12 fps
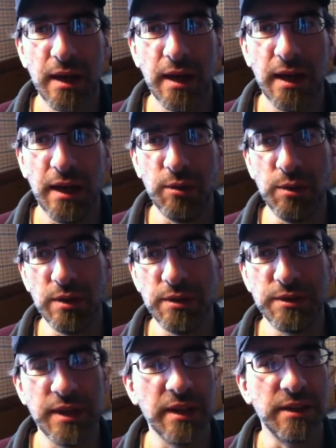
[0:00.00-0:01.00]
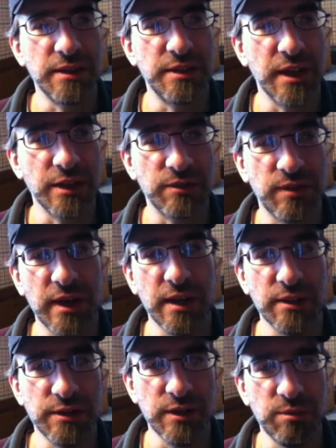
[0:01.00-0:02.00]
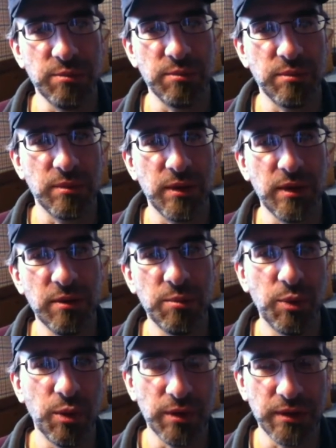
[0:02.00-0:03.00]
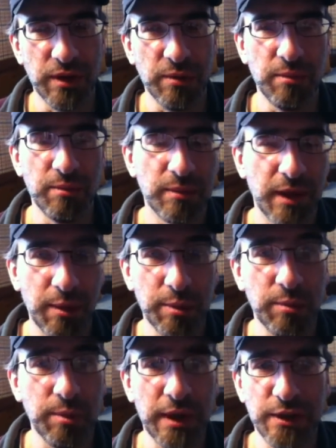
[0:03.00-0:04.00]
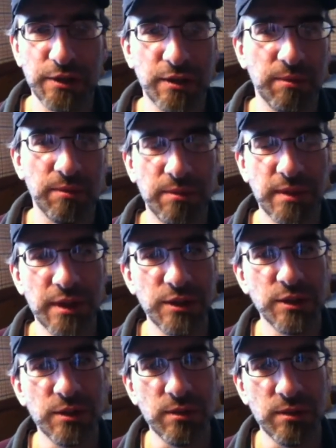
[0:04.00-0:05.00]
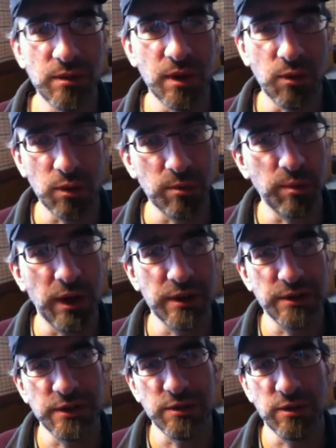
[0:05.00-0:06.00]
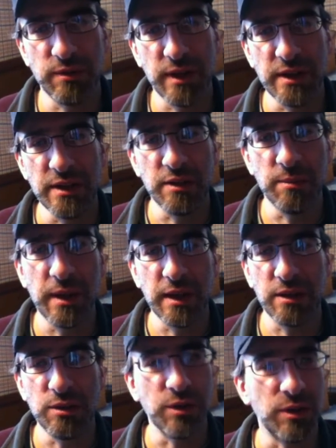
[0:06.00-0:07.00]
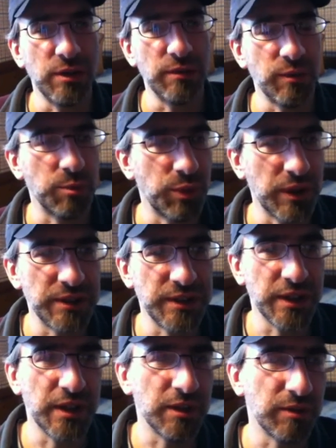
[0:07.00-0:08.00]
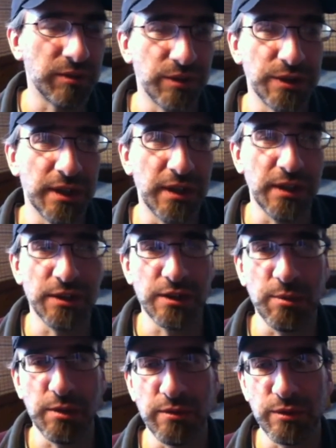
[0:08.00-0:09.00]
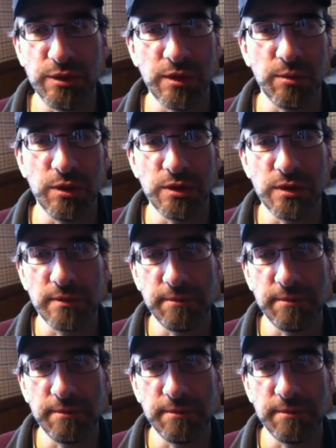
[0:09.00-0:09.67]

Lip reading: I will take the text files and import them, copy and paste them into a word processor if I need to make it look good for printing or for sending to someone for some reason.